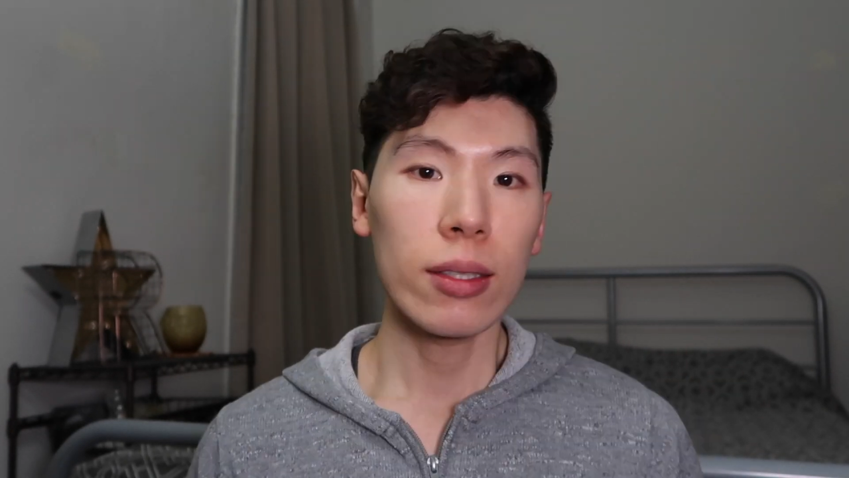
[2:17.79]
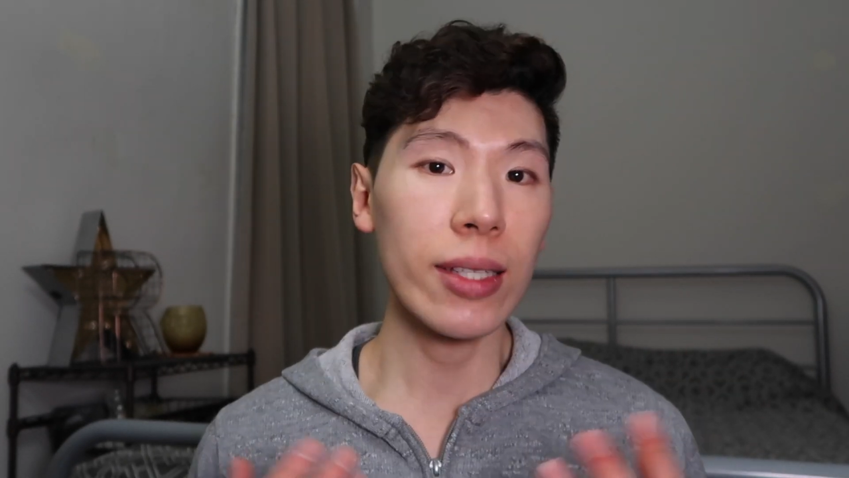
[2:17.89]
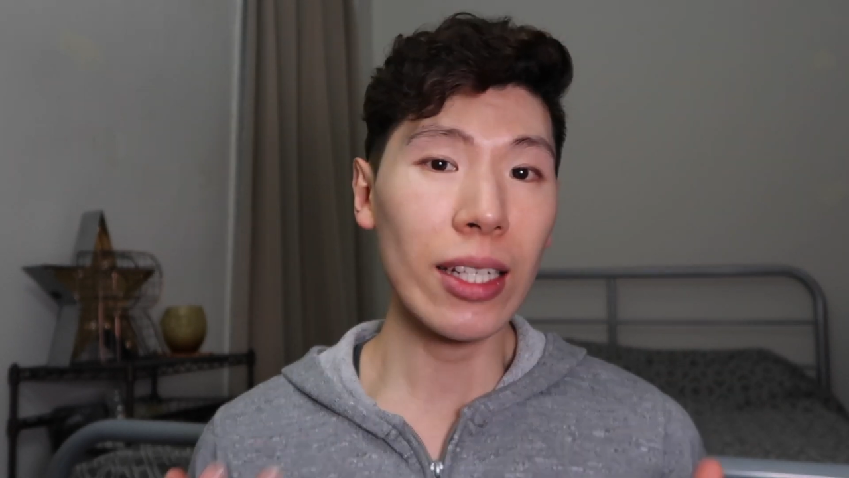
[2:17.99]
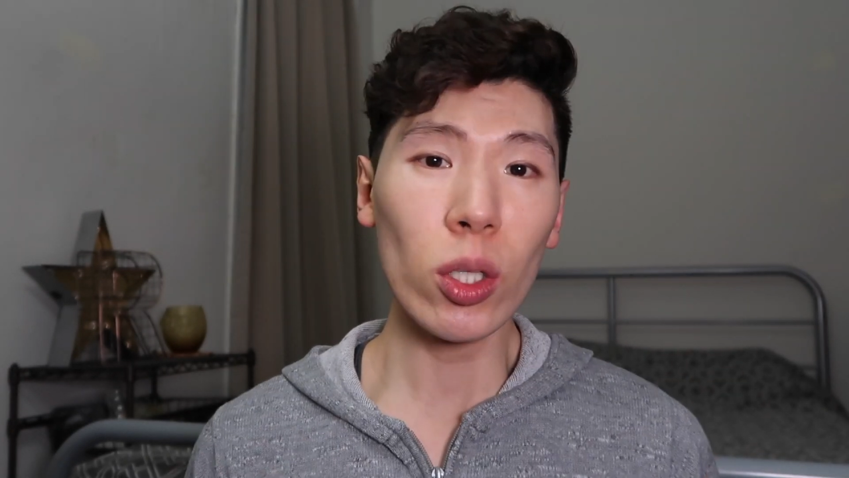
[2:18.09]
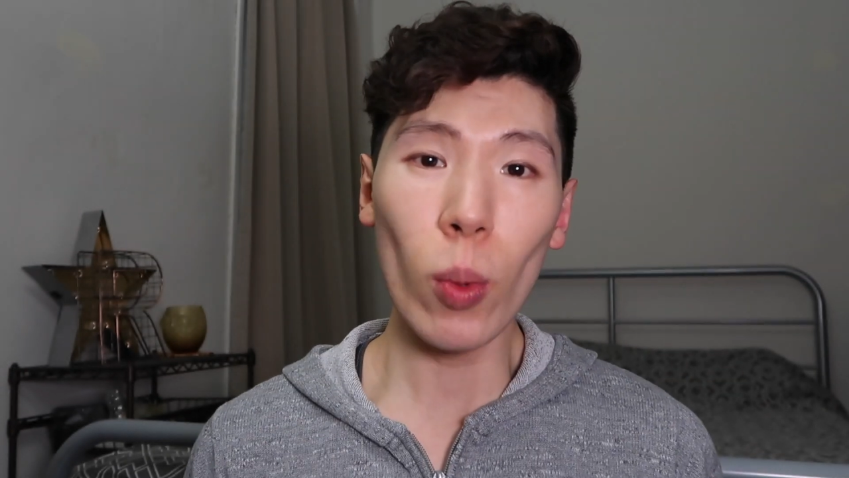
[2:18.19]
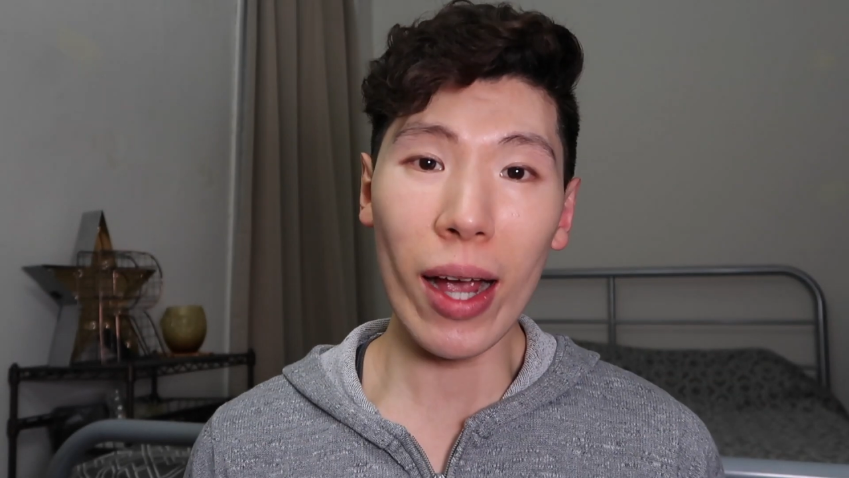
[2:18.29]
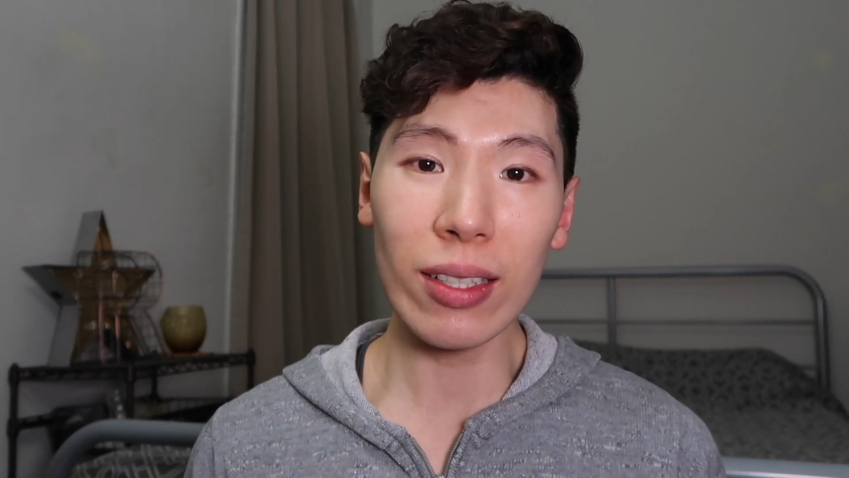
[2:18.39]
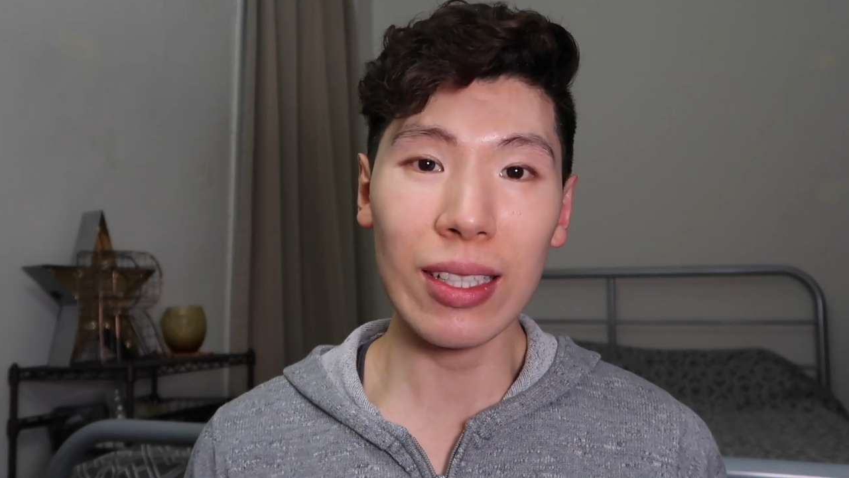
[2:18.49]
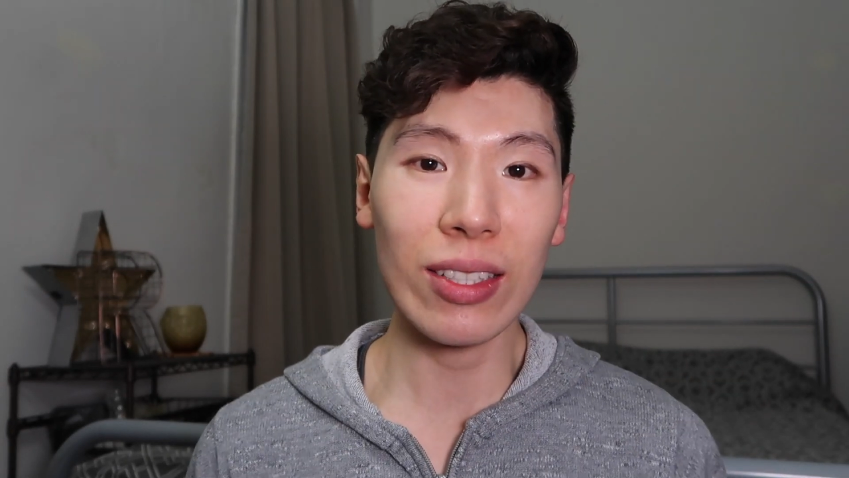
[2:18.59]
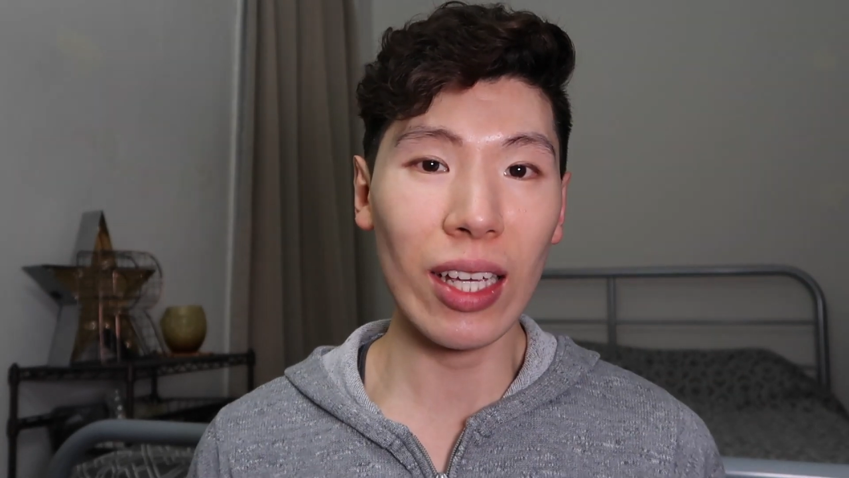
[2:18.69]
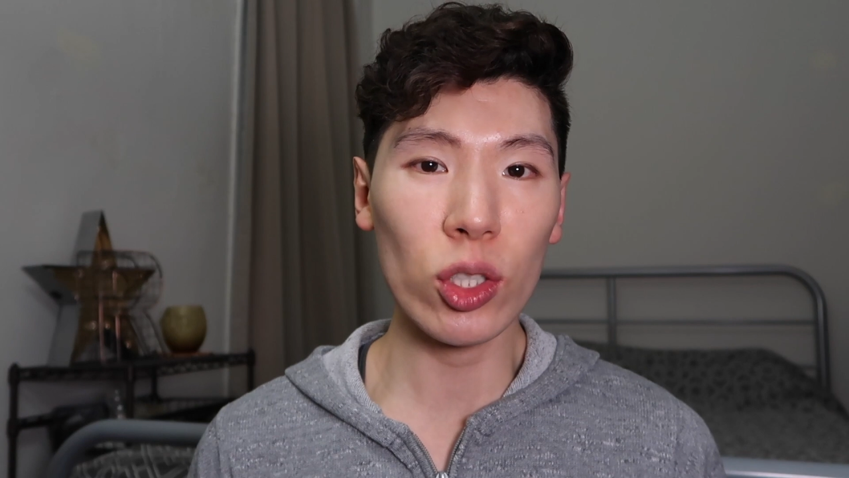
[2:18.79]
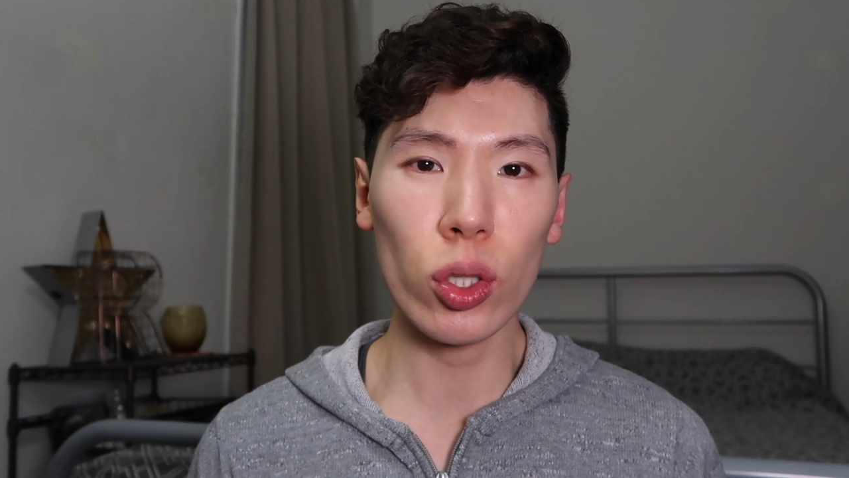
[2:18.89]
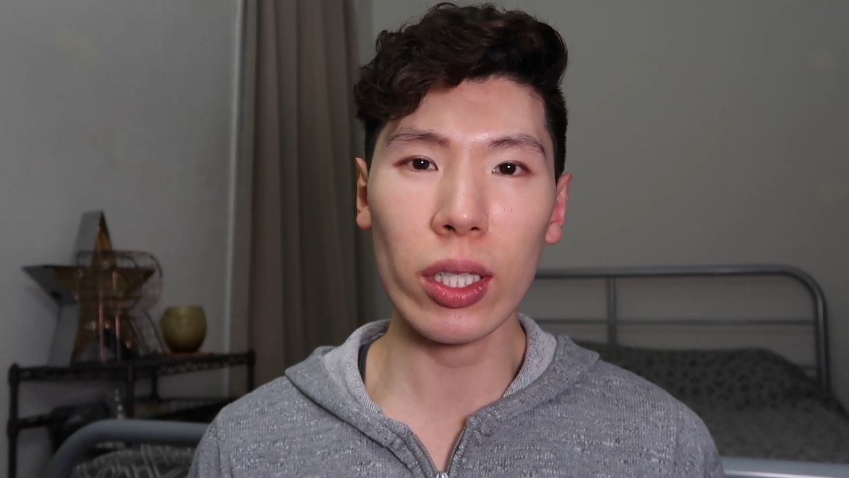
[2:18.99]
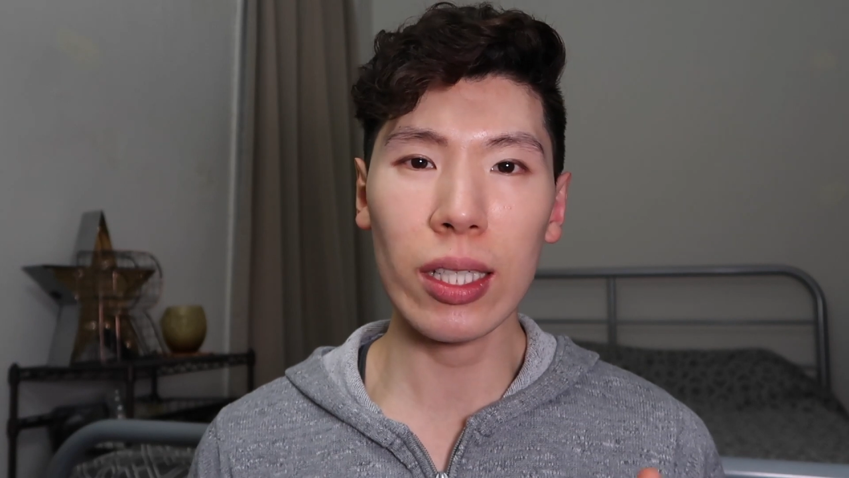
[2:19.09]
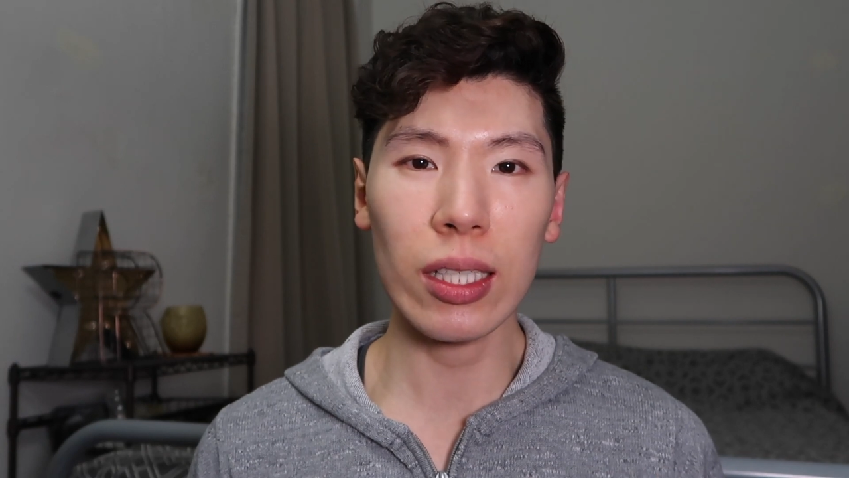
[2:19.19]
Dental wax
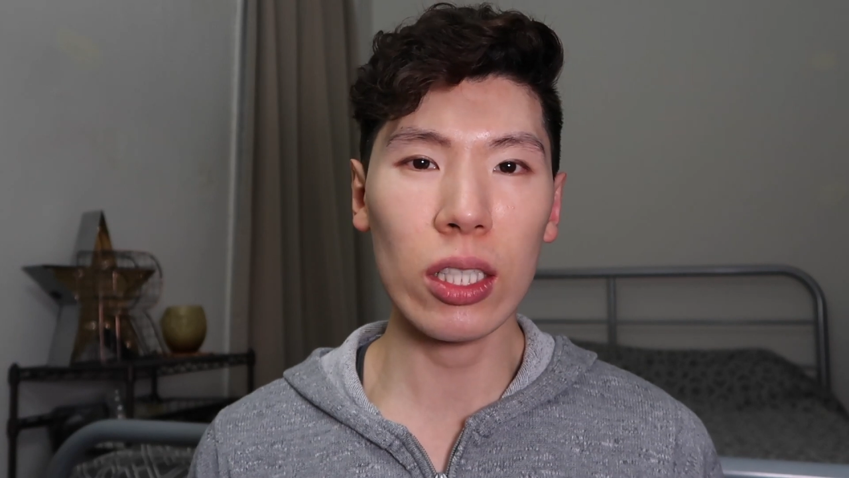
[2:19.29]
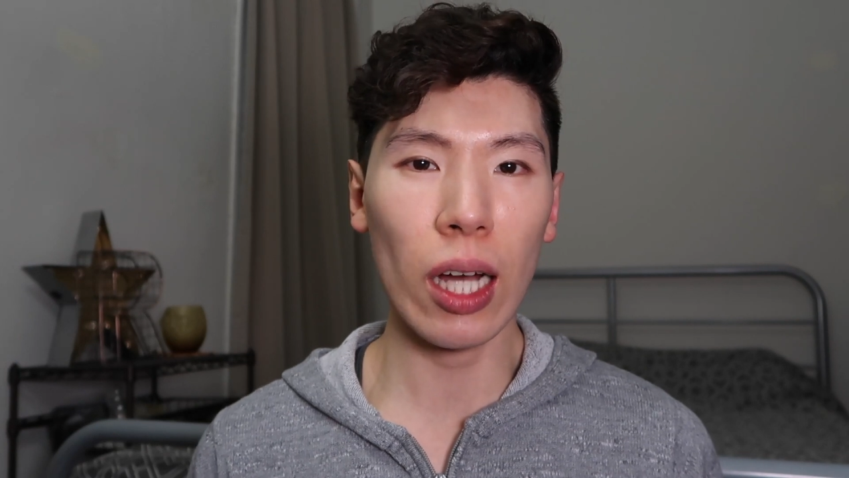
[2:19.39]
essentially